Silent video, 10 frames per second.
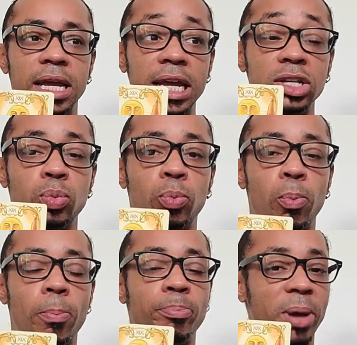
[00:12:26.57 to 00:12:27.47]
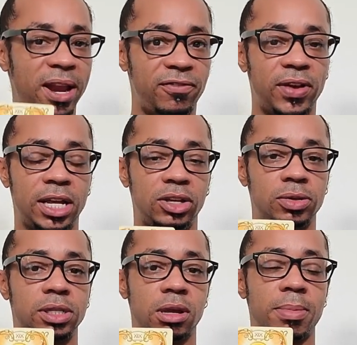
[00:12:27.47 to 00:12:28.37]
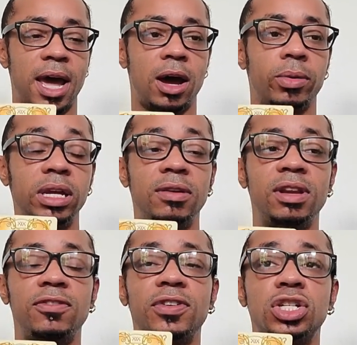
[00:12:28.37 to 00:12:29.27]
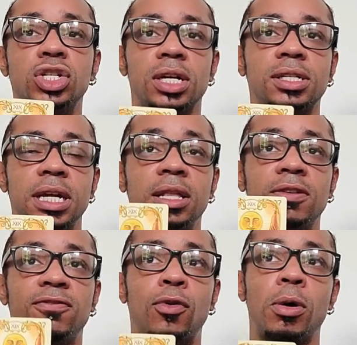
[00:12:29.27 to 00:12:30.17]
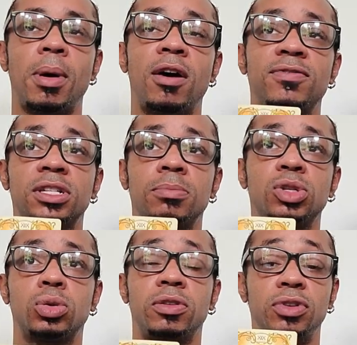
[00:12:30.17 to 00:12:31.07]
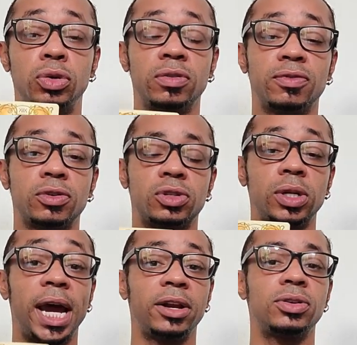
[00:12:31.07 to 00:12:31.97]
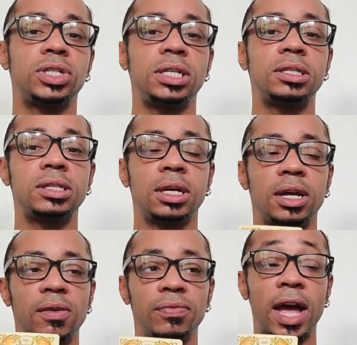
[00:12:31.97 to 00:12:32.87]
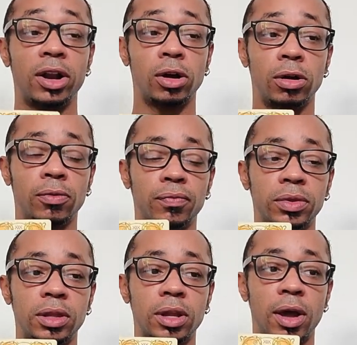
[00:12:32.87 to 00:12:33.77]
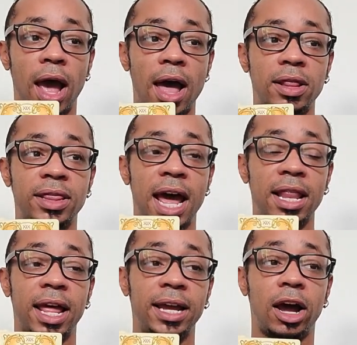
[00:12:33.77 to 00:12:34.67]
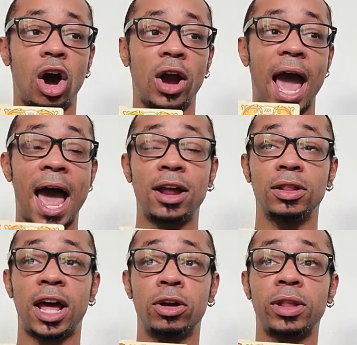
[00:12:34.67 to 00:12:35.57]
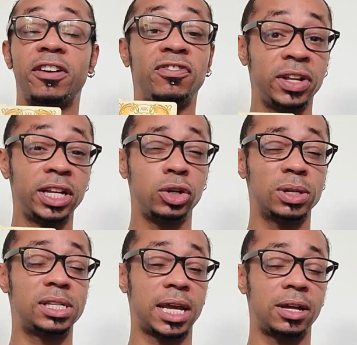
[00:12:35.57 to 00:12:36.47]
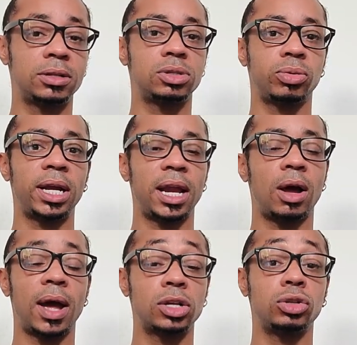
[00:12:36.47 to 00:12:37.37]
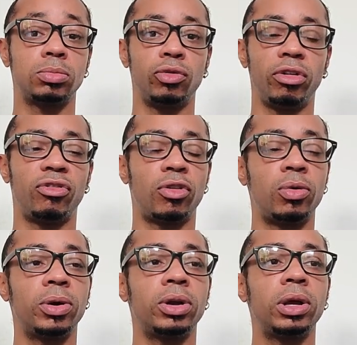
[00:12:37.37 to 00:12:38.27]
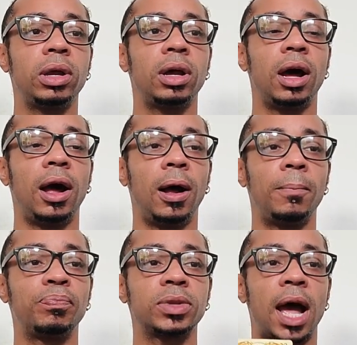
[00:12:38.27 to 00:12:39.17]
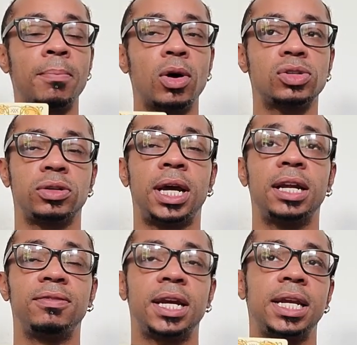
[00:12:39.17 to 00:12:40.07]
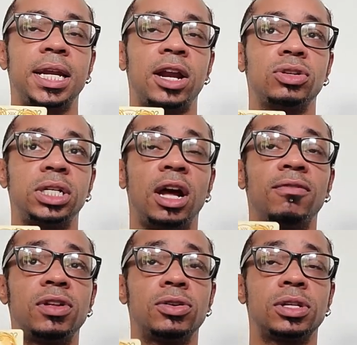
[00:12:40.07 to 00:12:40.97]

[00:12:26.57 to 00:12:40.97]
is benefiting you somehow, even if it's just in the form of some sort of universal energies that are like filling your sails right now as you're moving forward. I'm also kind of getting an energy of